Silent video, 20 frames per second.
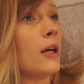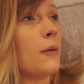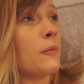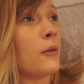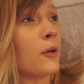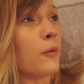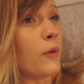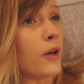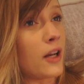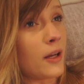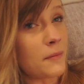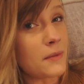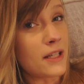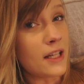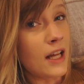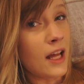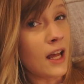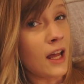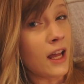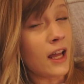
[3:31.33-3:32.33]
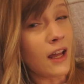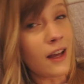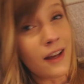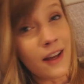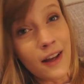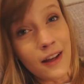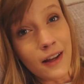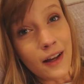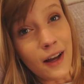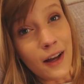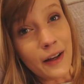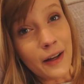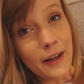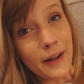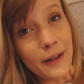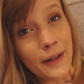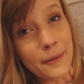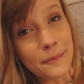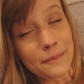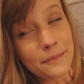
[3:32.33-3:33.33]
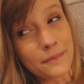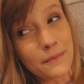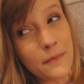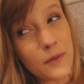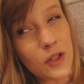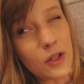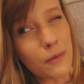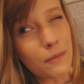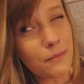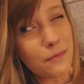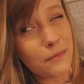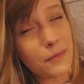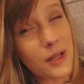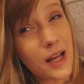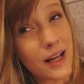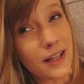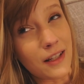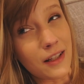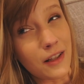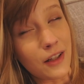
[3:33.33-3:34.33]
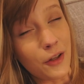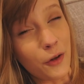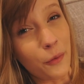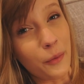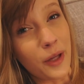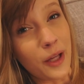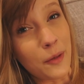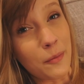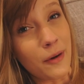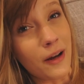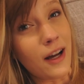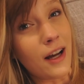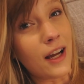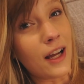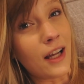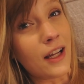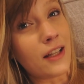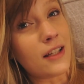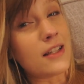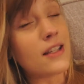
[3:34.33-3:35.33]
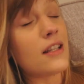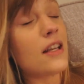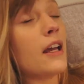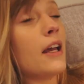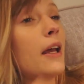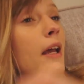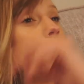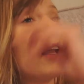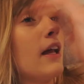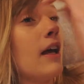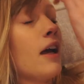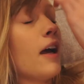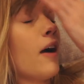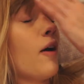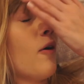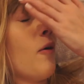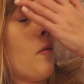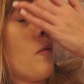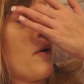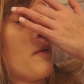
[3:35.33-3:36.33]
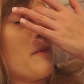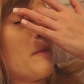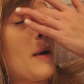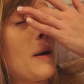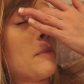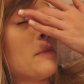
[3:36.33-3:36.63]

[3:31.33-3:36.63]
but it went up today, so I'm technically a week behind what my